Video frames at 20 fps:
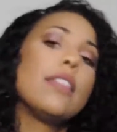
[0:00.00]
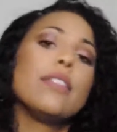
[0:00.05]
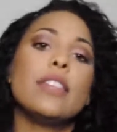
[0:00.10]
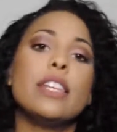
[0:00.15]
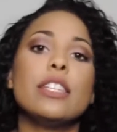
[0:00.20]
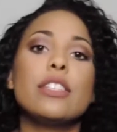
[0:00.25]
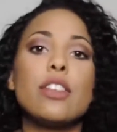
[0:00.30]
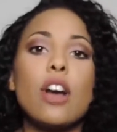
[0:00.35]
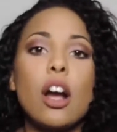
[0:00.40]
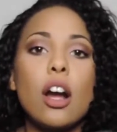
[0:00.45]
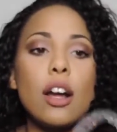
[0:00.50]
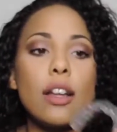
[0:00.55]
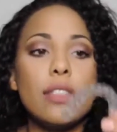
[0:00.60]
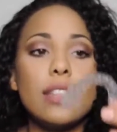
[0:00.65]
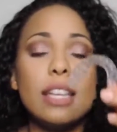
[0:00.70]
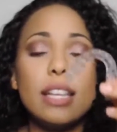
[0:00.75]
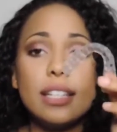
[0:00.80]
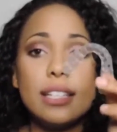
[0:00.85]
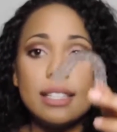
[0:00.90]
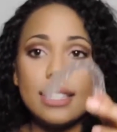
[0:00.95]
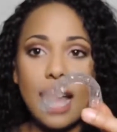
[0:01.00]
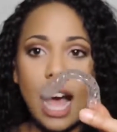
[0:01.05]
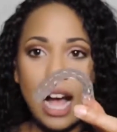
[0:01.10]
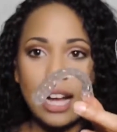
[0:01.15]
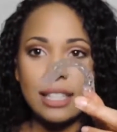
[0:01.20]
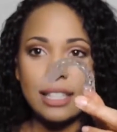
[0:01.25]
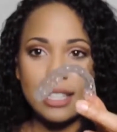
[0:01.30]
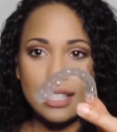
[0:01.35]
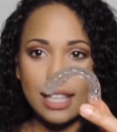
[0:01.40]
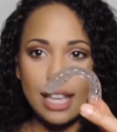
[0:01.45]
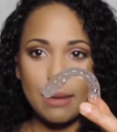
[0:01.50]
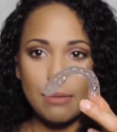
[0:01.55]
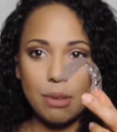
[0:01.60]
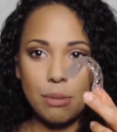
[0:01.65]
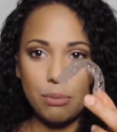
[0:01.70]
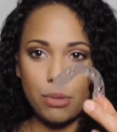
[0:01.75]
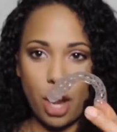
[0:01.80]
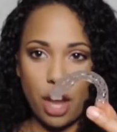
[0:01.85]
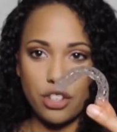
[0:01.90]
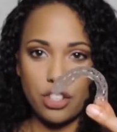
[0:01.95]
These are the exact same
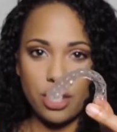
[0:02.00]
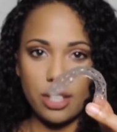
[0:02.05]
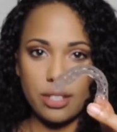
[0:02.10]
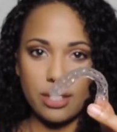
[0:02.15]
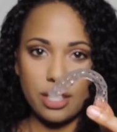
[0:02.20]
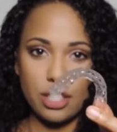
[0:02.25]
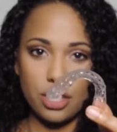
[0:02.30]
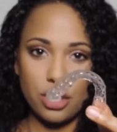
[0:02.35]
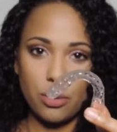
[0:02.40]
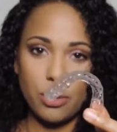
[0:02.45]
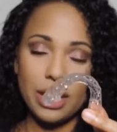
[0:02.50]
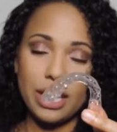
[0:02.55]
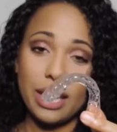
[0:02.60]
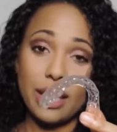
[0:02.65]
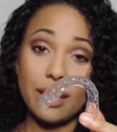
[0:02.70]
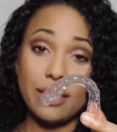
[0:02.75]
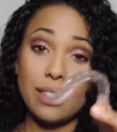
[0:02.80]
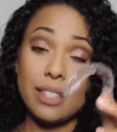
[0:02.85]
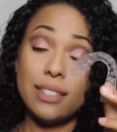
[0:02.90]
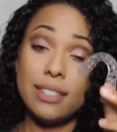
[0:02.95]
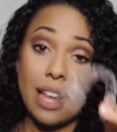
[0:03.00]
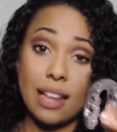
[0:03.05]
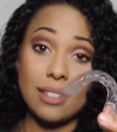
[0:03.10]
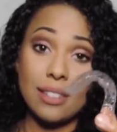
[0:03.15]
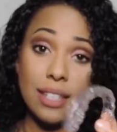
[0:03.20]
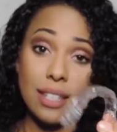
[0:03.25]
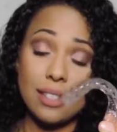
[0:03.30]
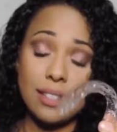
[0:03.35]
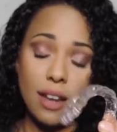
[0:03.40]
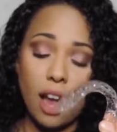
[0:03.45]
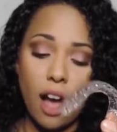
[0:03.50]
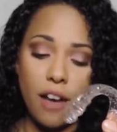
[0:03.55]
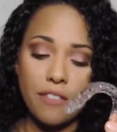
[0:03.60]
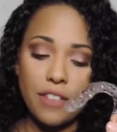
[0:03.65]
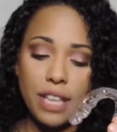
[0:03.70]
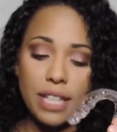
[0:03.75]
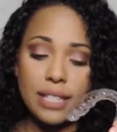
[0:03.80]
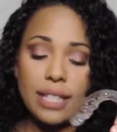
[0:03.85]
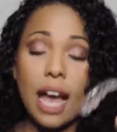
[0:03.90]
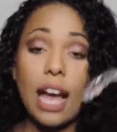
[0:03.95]
impressions as you would get at the dentist
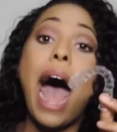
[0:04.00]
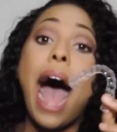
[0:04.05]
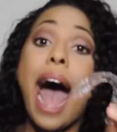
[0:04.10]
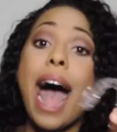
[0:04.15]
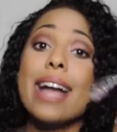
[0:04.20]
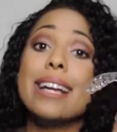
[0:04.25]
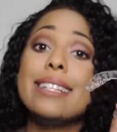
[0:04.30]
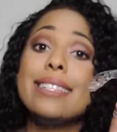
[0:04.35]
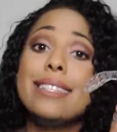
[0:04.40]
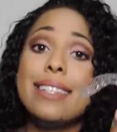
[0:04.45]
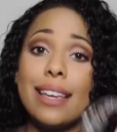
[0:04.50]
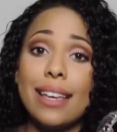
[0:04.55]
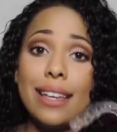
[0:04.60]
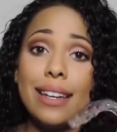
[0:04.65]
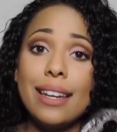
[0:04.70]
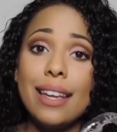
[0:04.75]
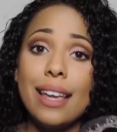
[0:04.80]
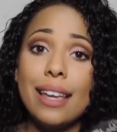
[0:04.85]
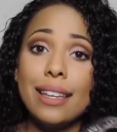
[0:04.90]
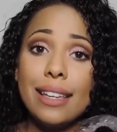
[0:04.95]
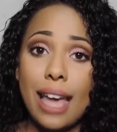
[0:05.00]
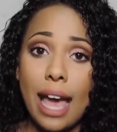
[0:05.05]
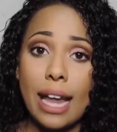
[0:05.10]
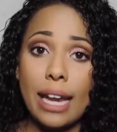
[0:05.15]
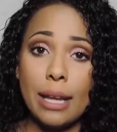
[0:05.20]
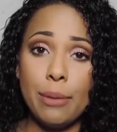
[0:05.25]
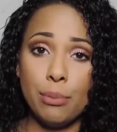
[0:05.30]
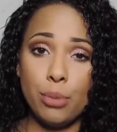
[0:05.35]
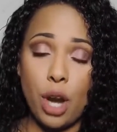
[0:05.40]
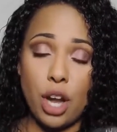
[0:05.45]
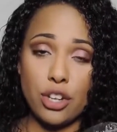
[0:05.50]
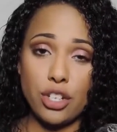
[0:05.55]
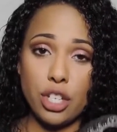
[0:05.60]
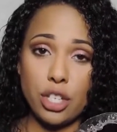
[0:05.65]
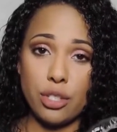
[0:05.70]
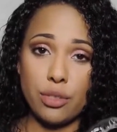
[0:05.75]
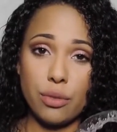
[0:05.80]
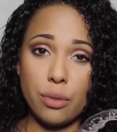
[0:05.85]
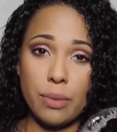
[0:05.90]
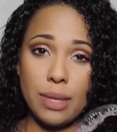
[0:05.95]
office. I did get
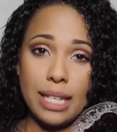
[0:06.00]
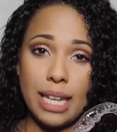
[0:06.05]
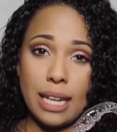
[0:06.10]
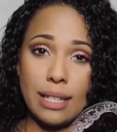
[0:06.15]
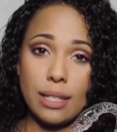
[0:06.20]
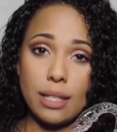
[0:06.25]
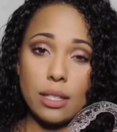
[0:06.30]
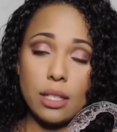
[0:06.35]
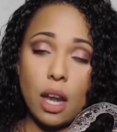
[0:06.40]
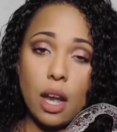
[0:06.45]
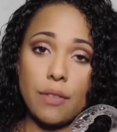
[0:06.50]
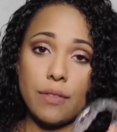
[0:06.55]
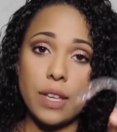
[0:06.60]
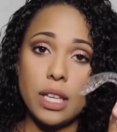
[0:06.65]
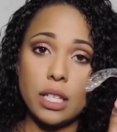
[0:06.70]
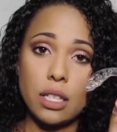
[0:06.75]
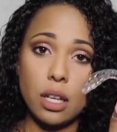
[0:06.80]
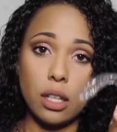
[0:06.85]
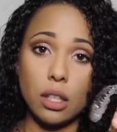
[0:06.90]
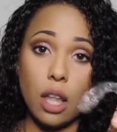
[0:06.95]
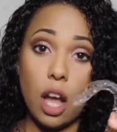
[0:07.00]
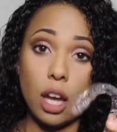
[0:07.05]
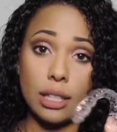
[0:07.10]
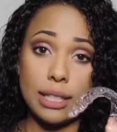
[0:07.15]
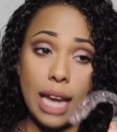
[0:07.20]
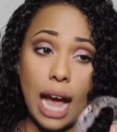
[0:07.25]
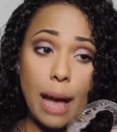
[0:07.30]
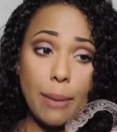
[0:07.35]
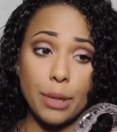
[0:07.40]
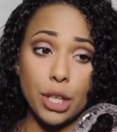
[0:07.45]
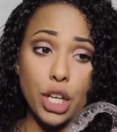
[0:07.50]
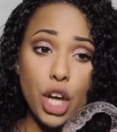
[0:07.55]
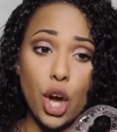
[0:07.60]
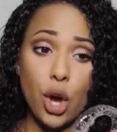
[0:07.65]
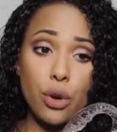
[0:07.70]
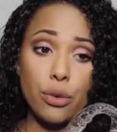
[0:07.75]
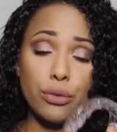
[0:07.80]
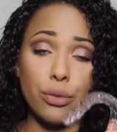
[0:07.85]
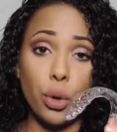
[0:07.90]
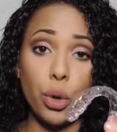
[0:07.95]
impressions from the dentist office a long time
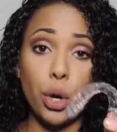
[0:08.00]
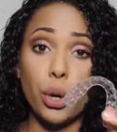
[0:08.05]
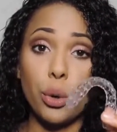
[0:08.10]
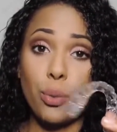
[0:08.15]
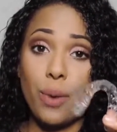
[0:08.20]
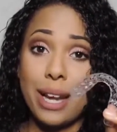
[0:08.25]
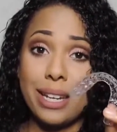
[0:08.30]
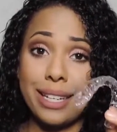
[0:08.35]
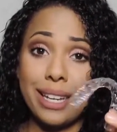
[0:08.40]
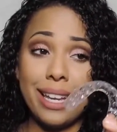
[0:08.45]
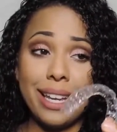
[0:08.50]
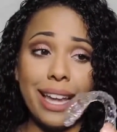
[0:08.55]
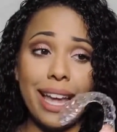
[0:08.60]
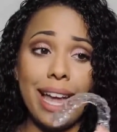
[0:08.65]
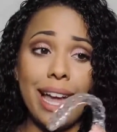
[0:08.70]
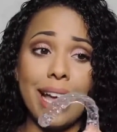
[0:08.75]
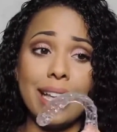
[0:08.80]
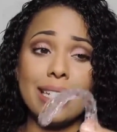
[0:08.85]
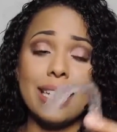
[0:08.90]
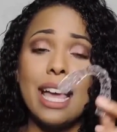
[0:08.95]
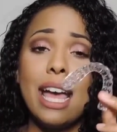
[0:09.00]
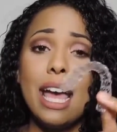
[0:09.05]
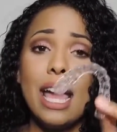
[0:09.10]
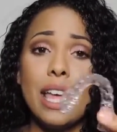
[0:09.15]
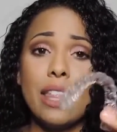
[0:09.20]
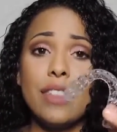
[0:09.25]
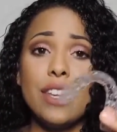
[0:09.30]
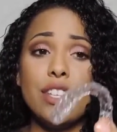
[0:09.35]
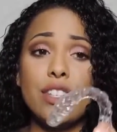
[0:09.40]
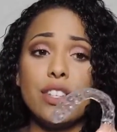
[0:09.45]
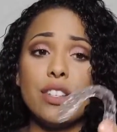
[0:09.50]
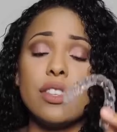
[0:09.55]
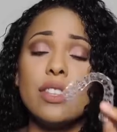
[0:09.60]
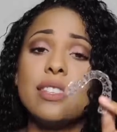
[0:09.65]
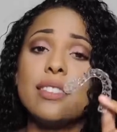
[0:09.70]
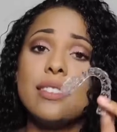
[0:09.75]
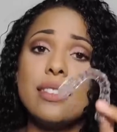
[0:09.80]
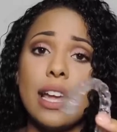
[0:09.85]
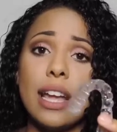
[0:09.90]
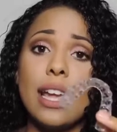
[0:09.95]
ago for whitening, and these are the
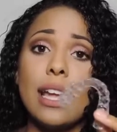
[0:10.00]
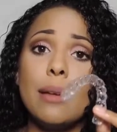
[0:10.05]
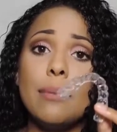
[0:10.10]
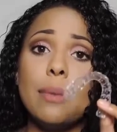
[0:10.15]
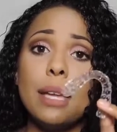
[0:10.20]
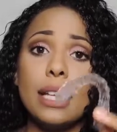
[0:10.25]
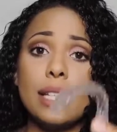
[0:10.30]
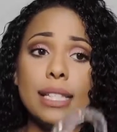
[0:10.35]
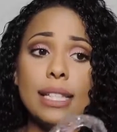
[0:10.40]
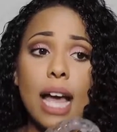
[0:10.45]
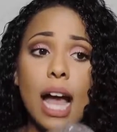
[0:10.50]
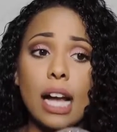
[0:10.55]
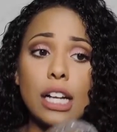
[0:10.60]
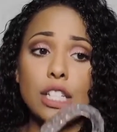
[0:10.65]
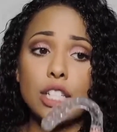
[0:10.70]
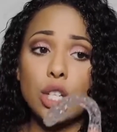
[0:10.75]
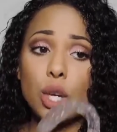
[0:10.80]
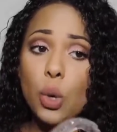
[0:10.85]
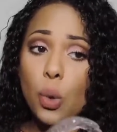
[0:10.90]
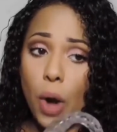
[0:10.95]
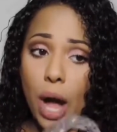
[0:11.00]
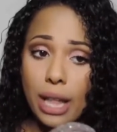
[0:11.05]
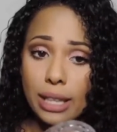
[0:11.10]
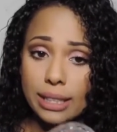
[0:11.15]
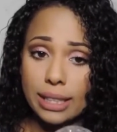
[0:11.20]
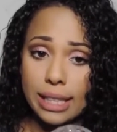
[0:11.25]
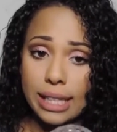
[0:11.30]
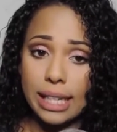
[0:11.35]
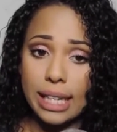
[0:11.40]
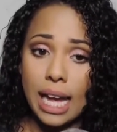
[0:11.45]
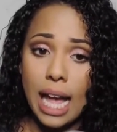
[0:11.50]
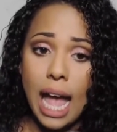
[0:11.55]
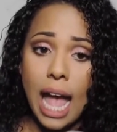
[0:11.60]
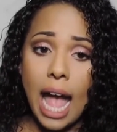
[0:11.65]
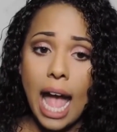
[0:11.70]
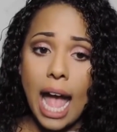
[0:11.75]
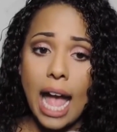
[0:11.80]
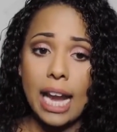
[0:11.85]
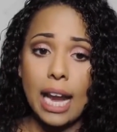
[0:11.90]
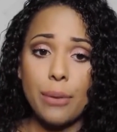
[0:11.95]
same exact quality.
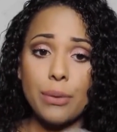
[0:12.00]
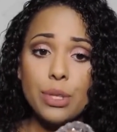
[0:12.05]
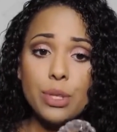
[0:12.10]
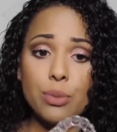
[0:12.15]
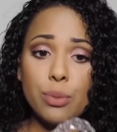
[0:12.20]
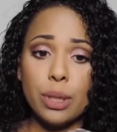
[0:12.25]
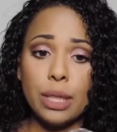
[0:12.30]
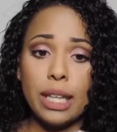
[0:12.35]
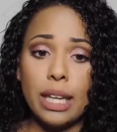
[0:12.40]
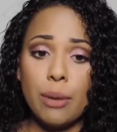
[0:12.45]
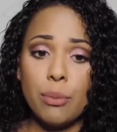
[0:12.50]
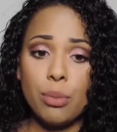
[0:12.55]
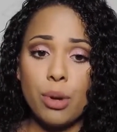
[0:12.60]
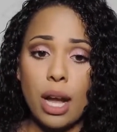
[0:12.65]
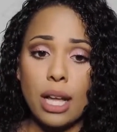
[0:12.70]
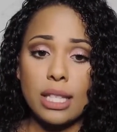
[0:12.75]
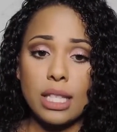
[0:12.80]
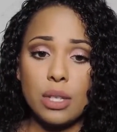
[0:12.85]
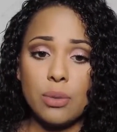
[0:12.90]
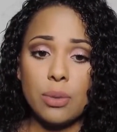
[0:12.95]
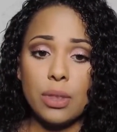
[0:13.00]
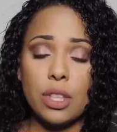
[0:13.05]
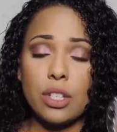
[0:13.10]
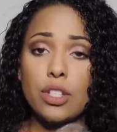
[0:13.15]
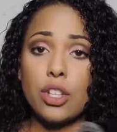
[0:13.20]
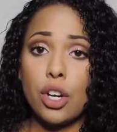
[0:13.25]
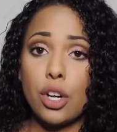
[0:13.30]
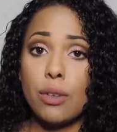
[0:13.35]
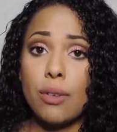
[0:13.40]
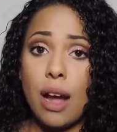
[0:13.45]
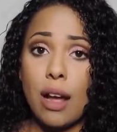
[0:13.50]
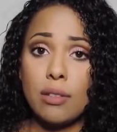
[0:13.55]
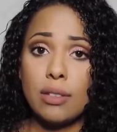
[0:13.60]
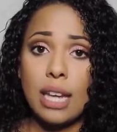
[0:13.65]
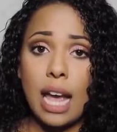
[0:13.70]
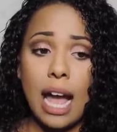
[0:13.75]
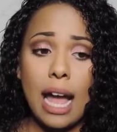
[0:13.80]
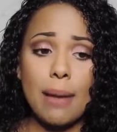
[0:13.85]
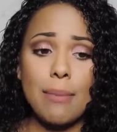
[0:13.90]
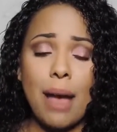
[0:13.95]
And I was really impressed with the
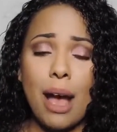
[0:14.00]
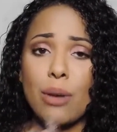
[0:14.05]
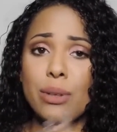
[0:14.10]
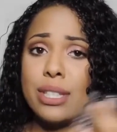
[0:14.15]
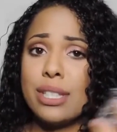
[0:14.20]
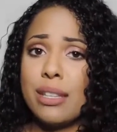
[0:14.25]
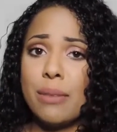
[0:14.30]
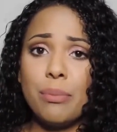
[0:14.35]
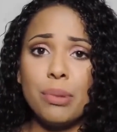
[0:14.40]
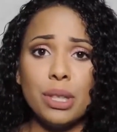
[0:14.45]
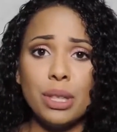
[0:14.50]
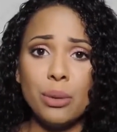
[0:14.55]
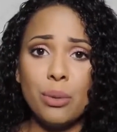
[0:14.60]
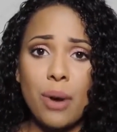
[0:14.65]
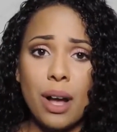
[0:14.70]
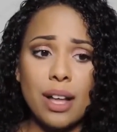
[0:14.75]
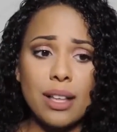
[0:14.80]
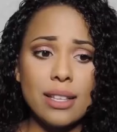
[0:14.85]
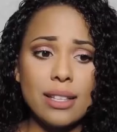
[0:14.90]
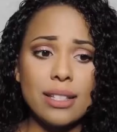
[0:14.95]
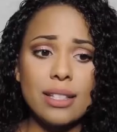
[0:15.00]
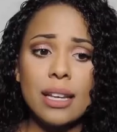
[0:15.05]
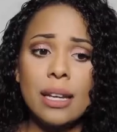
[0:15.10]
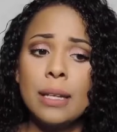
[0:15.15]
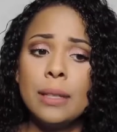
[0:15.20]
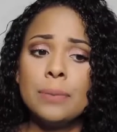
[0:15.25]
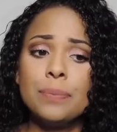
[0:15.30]
turnaround time, how simple it was.